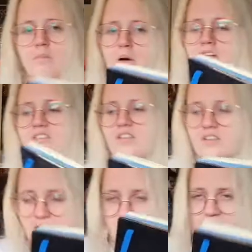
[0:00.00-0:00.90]

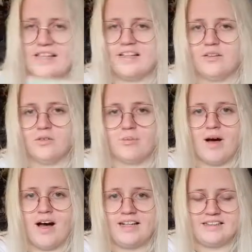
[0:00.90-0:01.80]
person thing who's
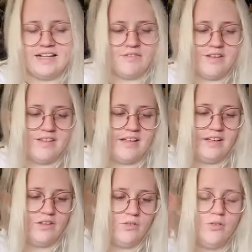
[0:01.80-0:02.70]
behind everything
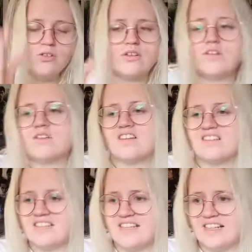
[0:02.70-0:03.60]
uses the
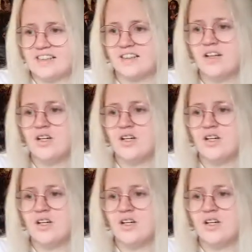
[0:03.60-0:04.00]
sick